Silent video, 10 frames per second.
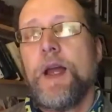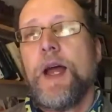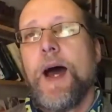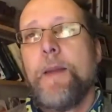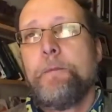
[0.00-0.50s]

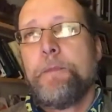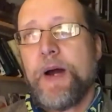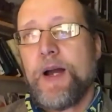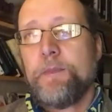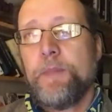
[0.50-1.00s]
and
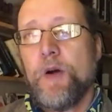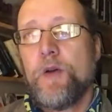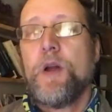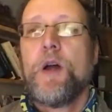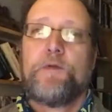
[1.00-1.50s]
backbone
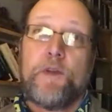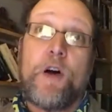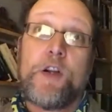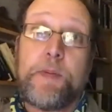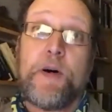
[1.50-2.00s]
for
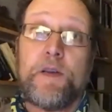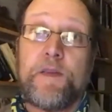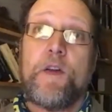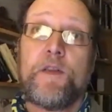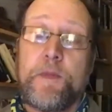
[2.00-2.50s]
large parts of
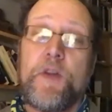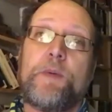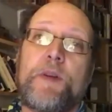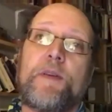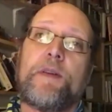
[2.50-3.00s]
those movements.